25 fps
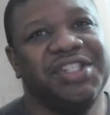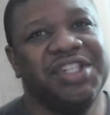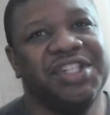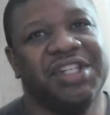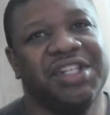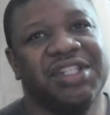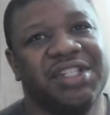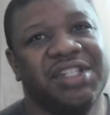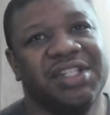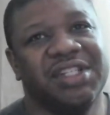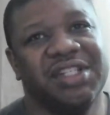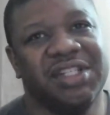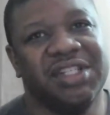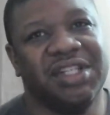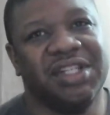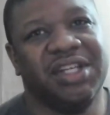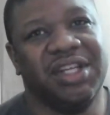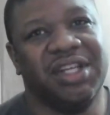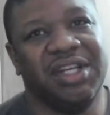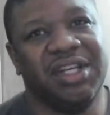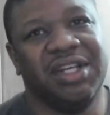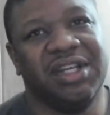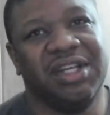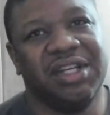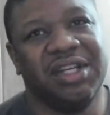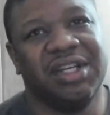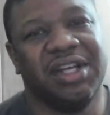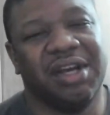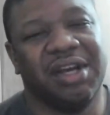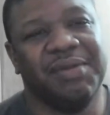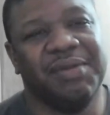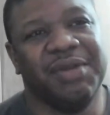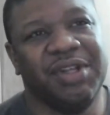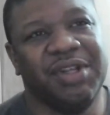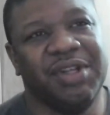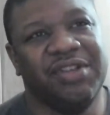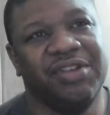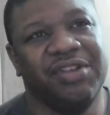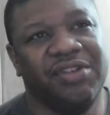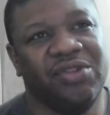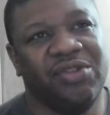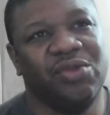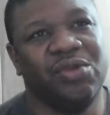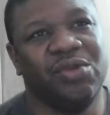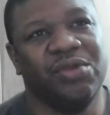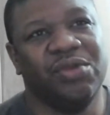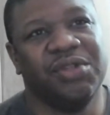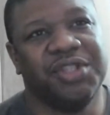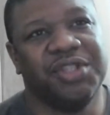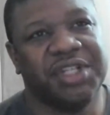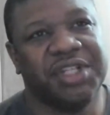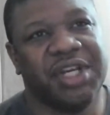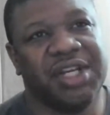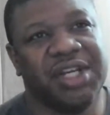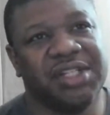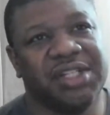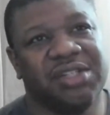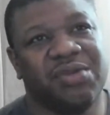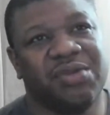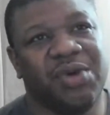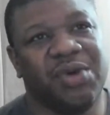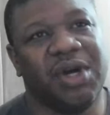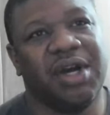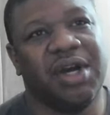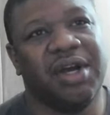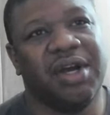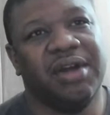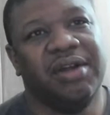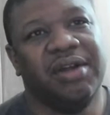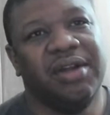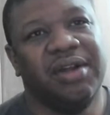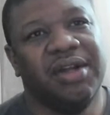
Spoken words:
to Suicide Squad.